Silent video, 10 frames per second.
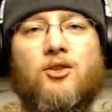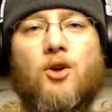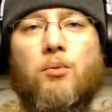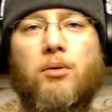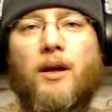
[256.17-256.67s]

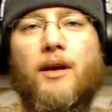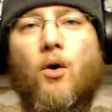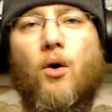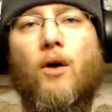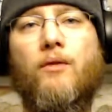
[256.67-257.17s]
play
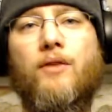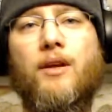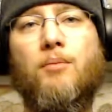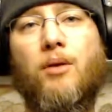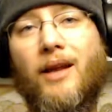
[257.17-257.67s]
on the
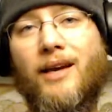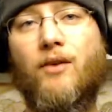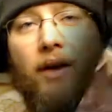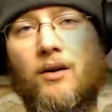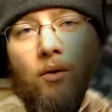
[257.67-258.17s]

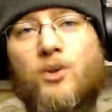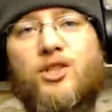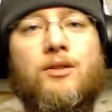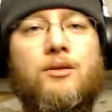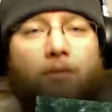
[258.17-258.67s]
playground, which
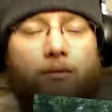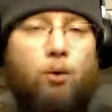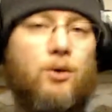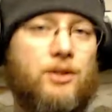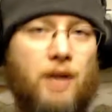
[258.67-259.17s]
is, of
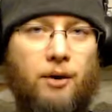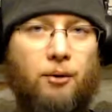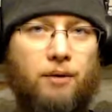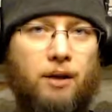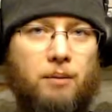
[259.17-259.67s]
course, dino
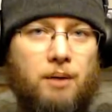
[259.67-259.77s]
themed.